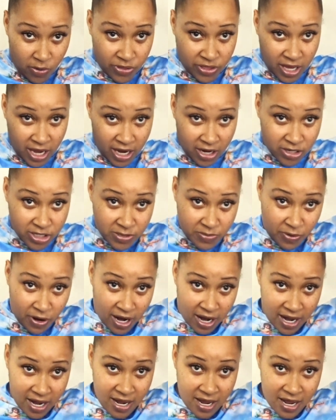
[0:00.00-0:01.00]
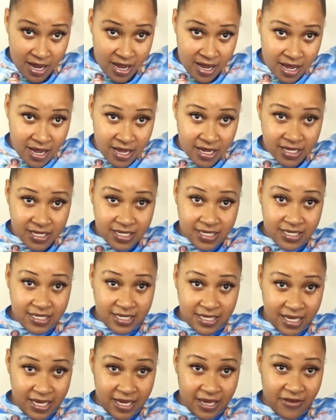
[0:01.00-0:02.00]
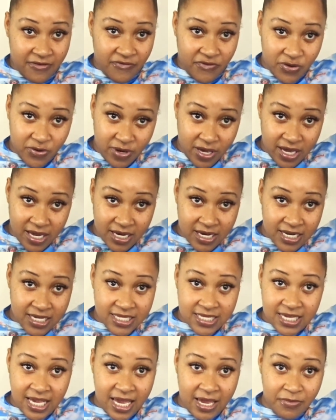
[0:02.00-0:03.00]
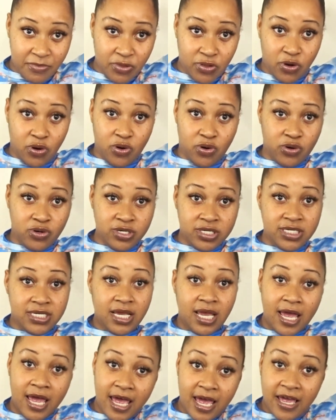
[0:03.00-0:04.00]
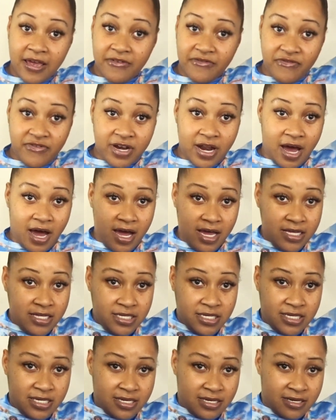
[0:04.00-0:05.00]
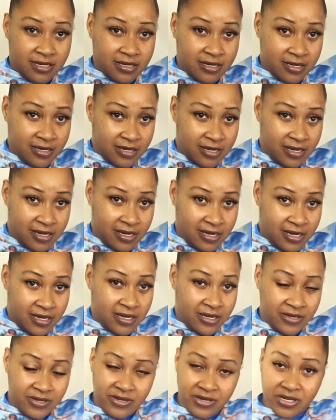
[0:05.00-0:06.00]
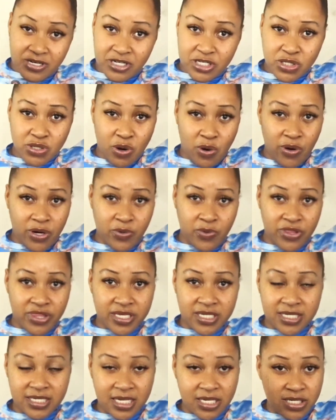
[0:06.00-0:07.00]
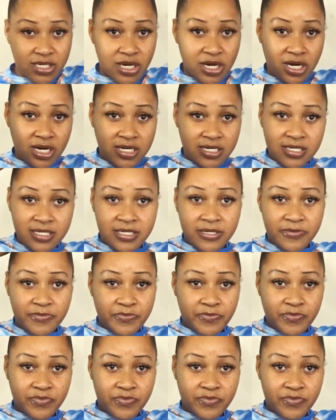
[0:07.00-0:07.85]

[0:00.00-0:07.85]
with the hairspray, see if you can tame those. If not, you can just go in with the scissors